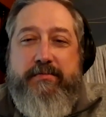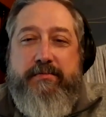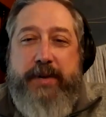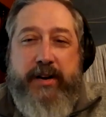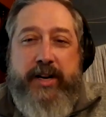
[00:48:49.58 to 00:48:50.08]

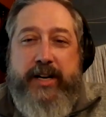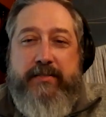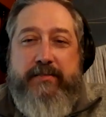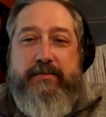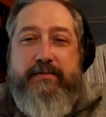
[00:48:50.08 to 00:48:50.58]
Period.
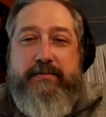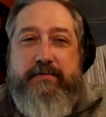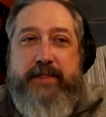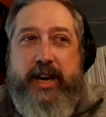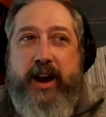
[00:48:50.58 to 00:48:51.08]

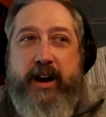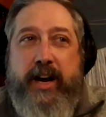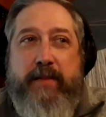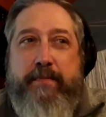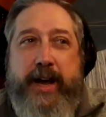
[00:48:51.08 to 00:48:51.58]
Like, our
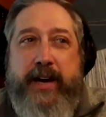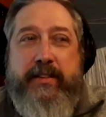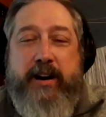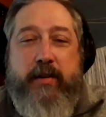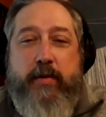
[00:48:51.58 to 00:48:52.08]
impact
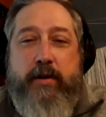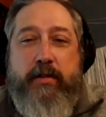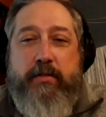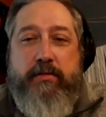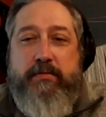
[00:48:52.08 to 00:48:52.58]
in our
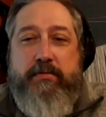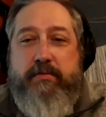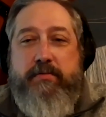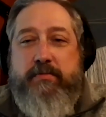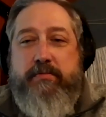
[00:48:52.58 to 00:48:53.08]
world,
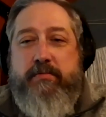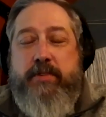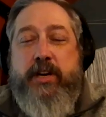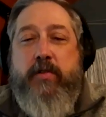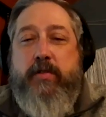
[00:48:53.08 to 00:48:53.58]

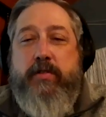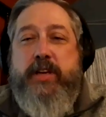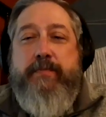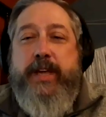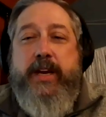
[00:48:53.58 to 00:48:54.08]

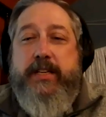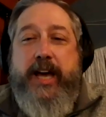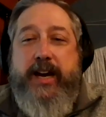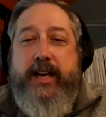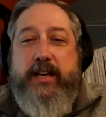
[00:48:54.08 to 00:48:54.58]
something has
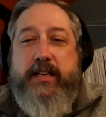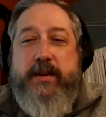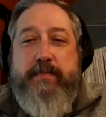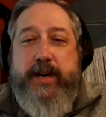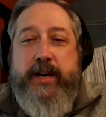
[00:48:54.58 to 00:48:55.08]
got to eat
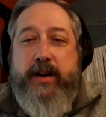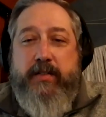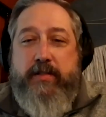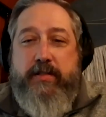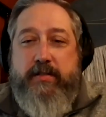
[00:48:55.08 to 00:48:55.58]
something
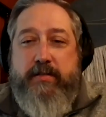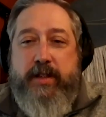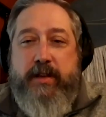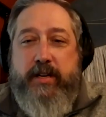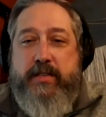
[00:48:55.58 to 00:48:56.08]
else,
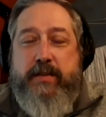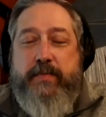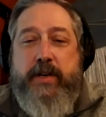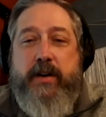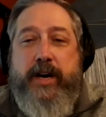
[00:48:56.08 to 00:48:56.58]
whether it's
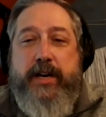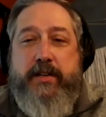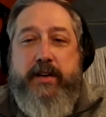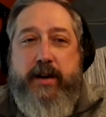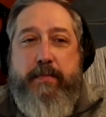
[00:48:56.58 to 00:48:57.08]
something
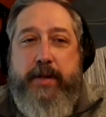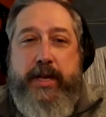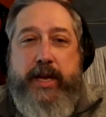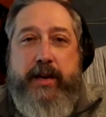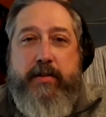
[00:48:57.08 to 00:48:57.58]
grazing on a
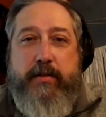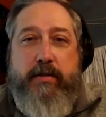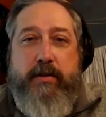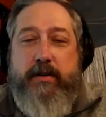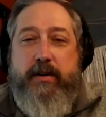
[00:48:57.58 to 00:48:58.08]
plant,
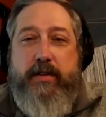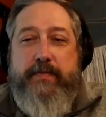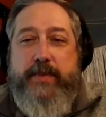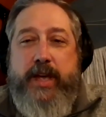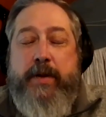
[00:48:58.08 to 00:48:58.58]
or,
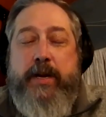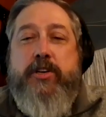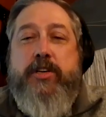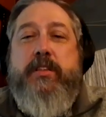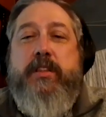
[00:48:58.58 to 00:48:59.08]
you
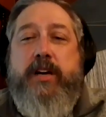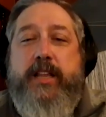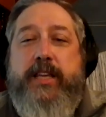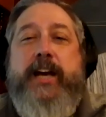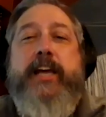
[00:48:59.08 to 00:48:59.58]
just look
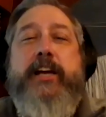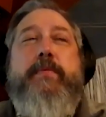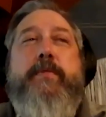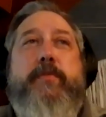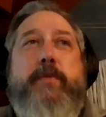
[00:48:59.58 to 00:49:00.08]
at that again,
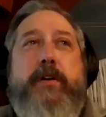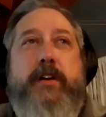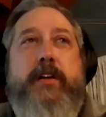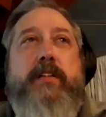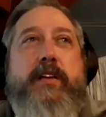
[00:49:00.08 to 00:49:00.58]
coming from
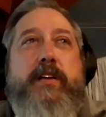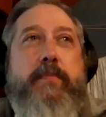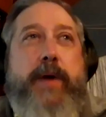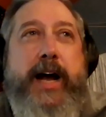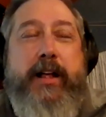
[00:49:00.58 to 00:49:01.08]
a
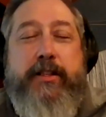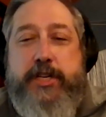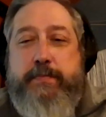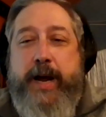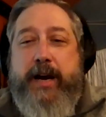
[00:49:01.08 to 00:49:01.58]

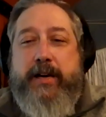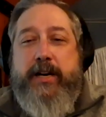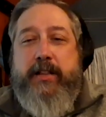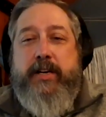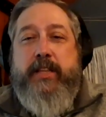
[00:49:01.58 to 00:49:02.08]
biologist
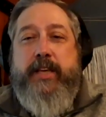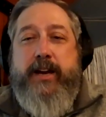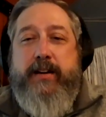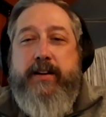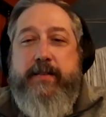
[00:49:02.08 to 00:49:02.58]
background, looking
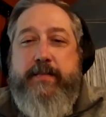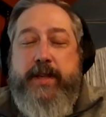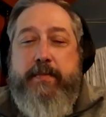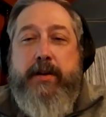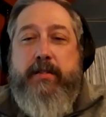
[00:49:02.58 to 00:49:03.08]
at,
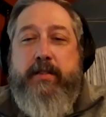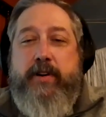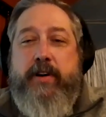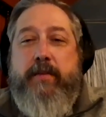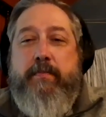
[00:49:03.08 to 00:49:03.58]
the very